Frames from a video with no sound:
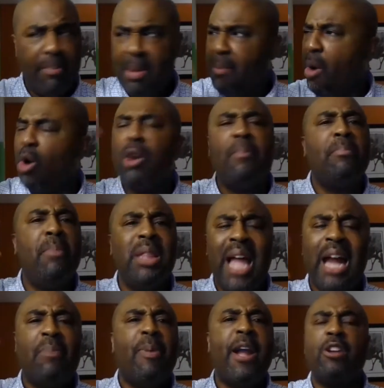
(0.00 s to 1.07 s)
A
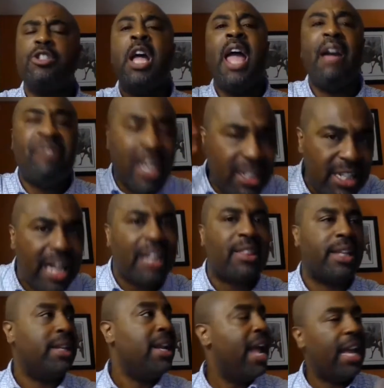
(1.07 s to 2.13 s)
lot of parents have done
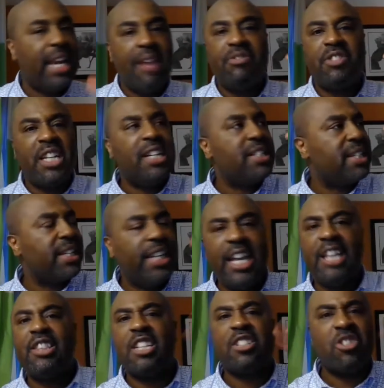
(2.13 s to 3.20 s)
nothing, and they've sent us a
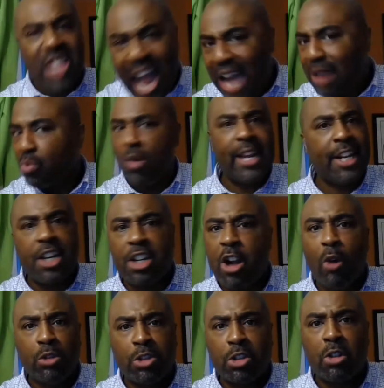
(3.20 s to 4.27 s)
kid that's not ready
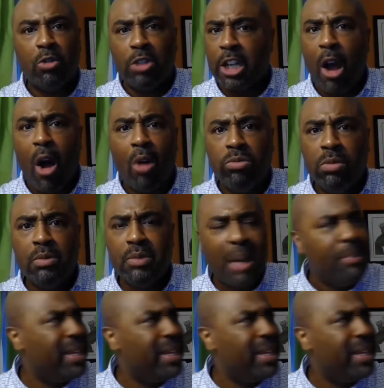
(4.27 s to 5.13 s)
to go to school at all.